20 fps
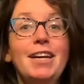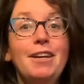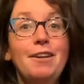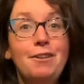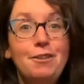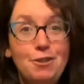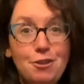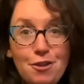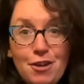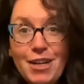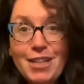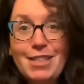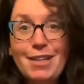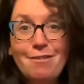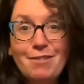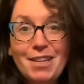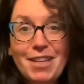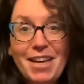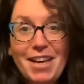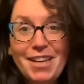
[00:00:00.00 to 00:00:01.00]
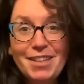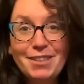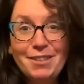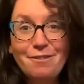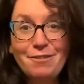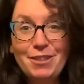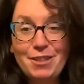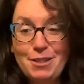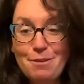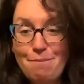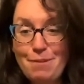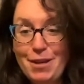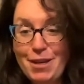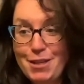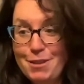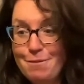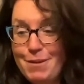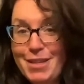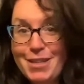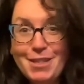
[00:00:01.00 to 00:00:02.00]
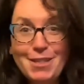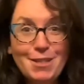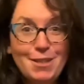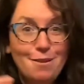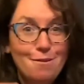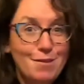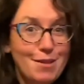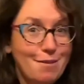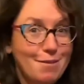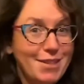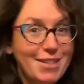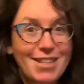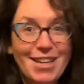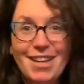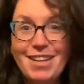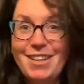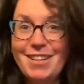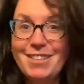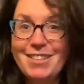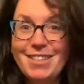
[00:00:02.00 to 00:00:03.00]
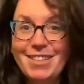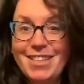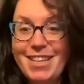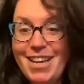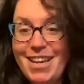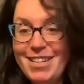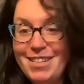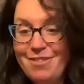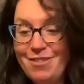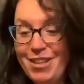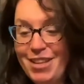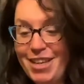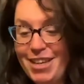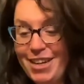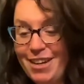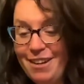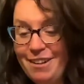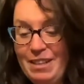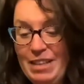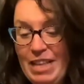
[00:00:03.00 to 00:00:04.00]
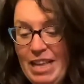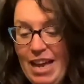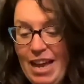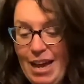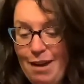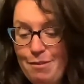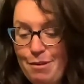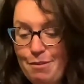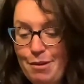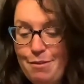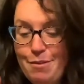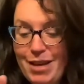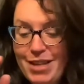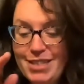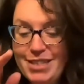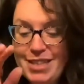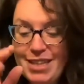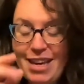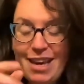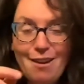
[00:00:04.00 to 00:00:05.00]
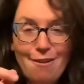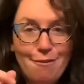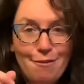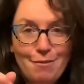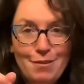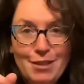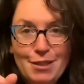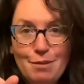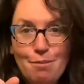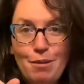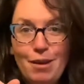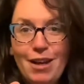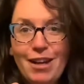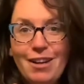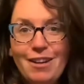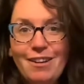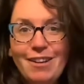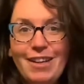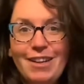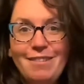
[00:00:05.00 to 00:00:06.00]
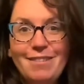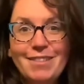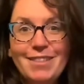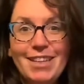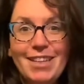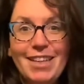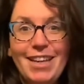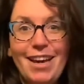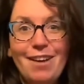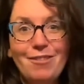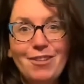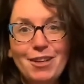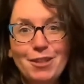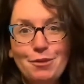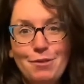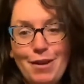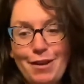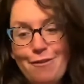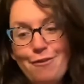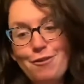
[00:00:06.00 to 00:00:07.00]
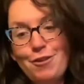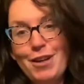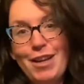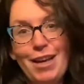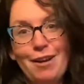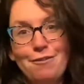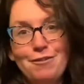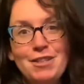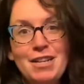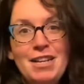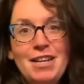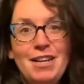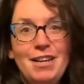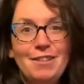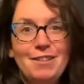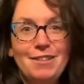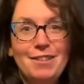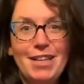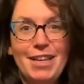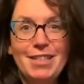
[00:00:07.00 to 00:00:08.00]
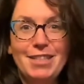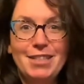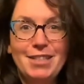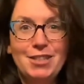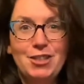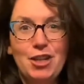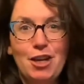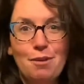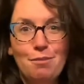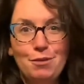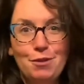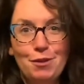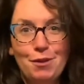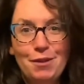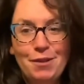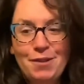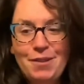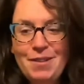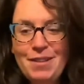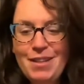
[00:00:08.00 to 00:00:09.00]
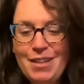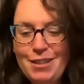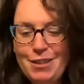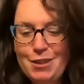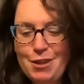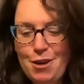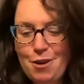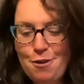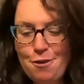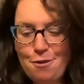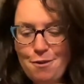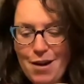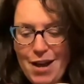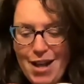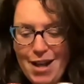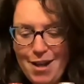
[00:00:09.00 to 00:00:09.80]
you guys have the last of it, because we assumed that we'd get it until the end of the year. And when we went to get it from the supplier, he was like, yeah, I've got 24 left. So that's the job done. So